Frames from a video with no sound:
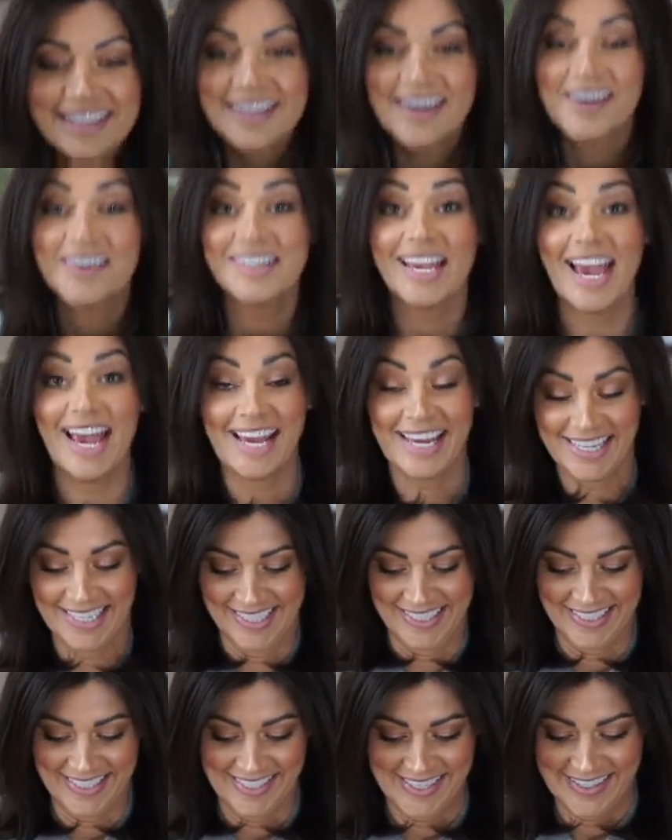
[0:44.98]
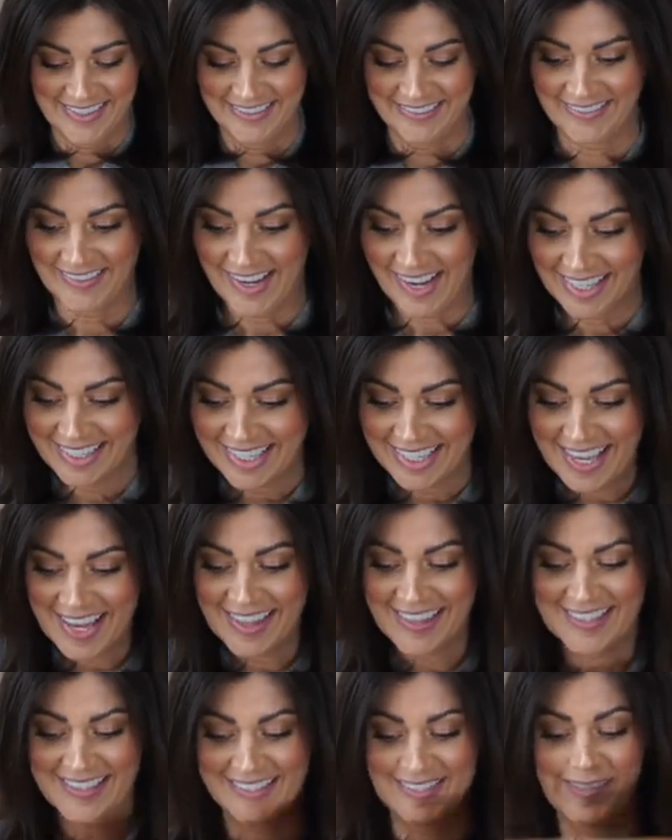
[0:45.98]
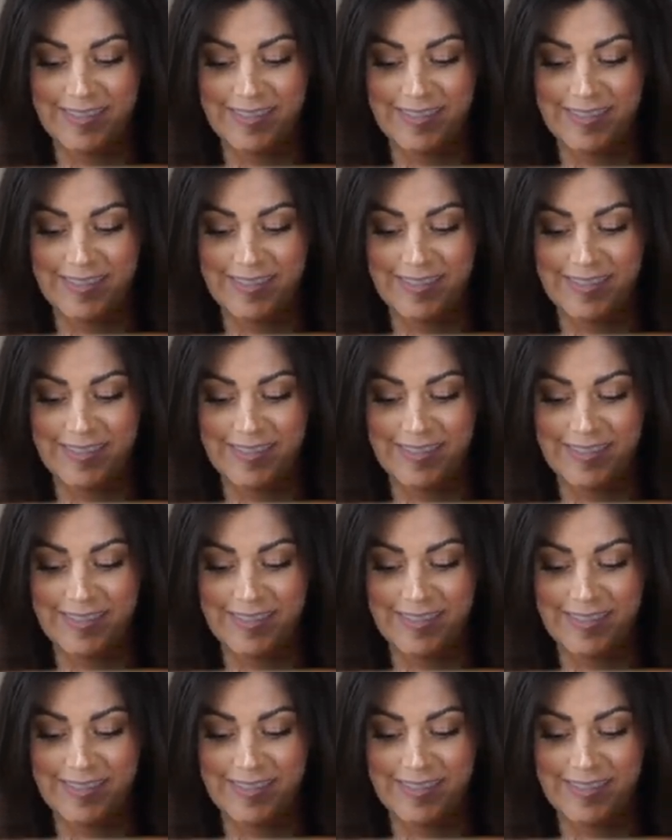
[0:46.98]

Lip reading: Okay, finally got this